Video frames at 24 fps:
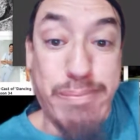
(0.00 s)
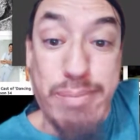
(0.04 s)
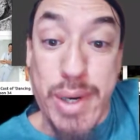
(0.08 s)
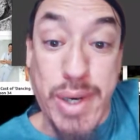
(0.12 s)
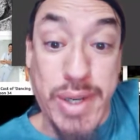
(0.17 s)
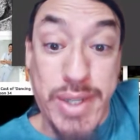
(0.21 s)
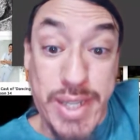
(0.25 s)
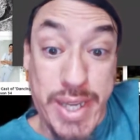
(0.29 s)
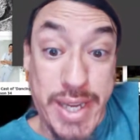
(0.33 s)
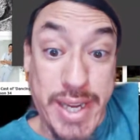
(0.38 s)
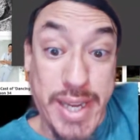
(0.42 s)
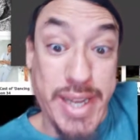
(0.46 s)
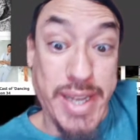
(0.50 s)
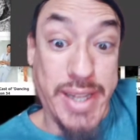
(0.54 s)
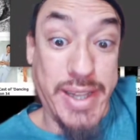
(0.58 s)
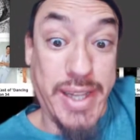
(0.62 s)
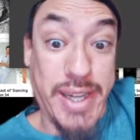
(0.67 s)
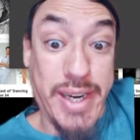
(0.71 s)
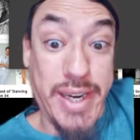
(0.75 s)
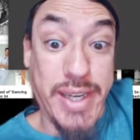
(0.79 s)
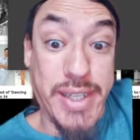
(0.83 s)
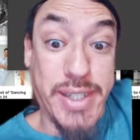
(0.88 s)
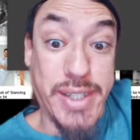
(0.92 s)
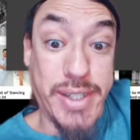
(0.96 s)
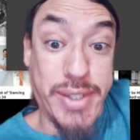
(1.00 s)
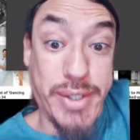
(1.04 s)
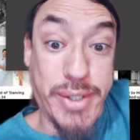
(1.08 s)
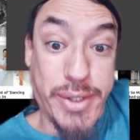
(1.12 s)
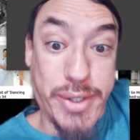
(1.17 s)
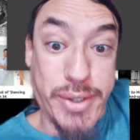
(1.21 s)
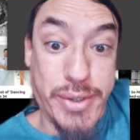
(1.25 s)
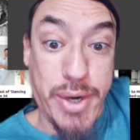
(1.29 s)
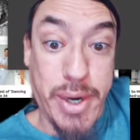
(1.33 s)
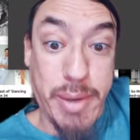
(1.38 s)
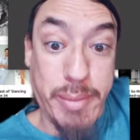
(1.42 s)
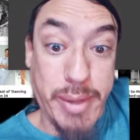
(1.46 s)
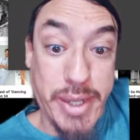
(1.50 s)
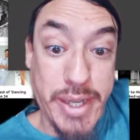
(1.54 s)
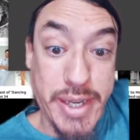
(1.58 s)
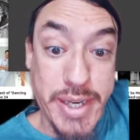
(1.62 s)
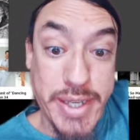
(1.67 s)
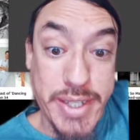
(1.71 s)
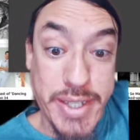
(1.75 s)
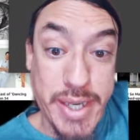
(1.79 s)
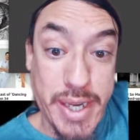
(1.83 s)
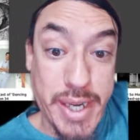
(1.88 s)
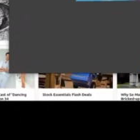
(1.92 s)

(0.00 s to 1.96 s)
printing in Linux is extremely easy.